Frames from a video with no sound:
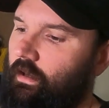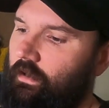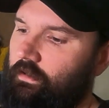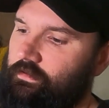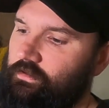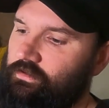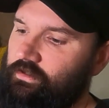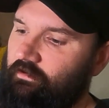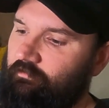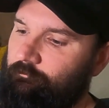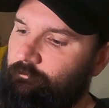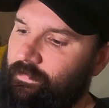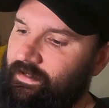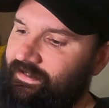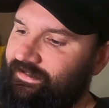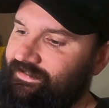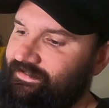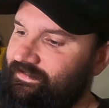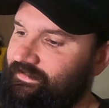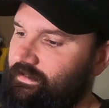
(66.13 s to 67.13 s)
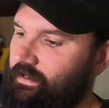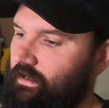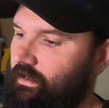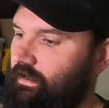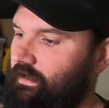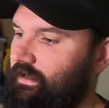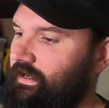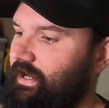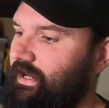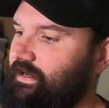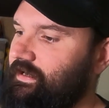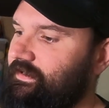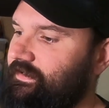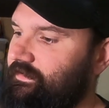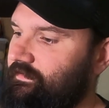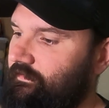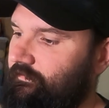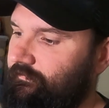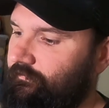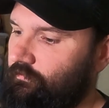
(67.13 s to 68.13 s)
It's a Jeff Banks
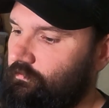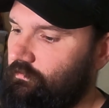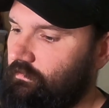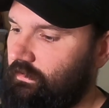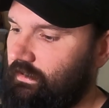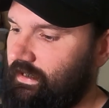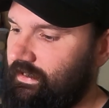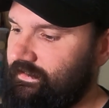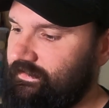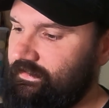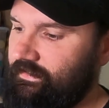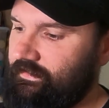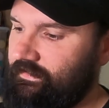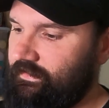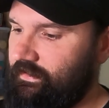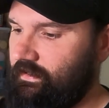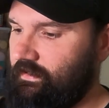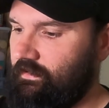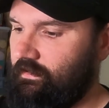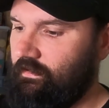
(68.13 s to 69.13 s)
case for glasses.